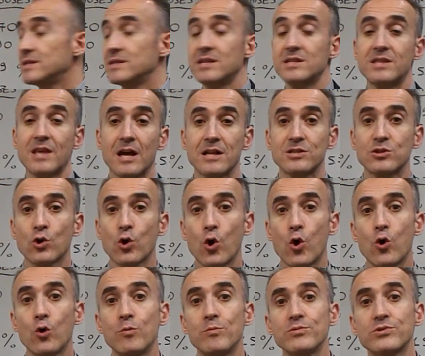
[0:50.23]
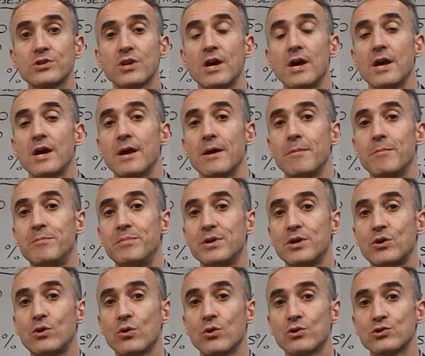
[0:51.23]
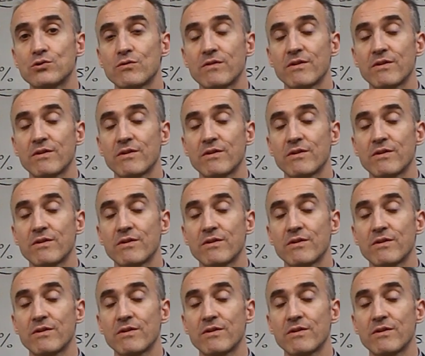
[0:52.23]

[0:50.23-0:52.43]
detached homes, because